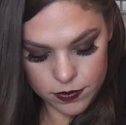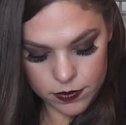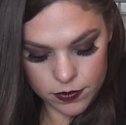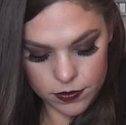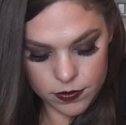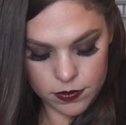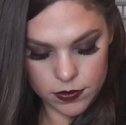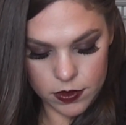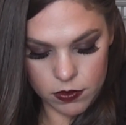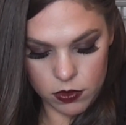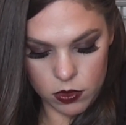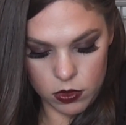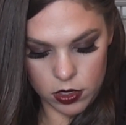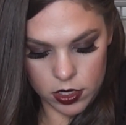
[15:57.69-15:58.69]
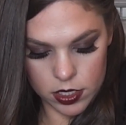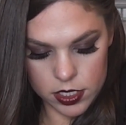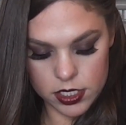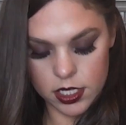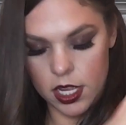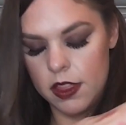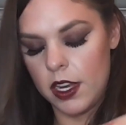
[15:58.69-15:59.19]
of
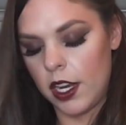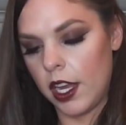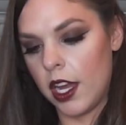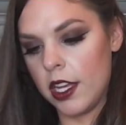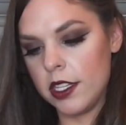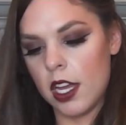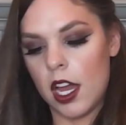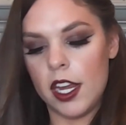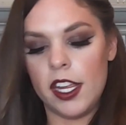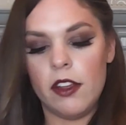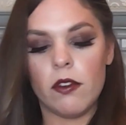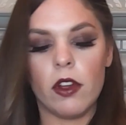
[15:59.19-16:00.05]
course. And then I got Tawny